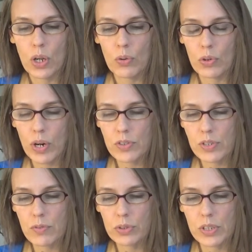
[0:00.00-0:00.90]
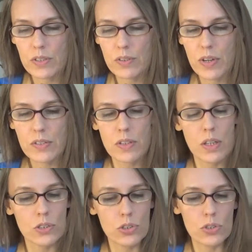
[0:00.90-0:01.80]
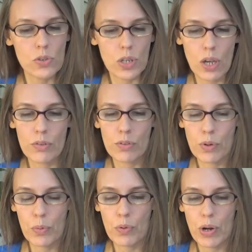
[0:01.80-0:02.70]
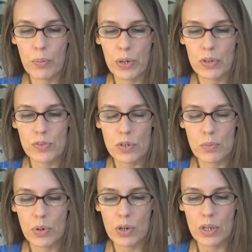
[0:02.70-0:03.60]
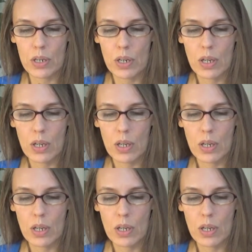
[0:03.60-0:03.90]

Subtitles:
require several days of isolation to recover from a rare appearance at a party,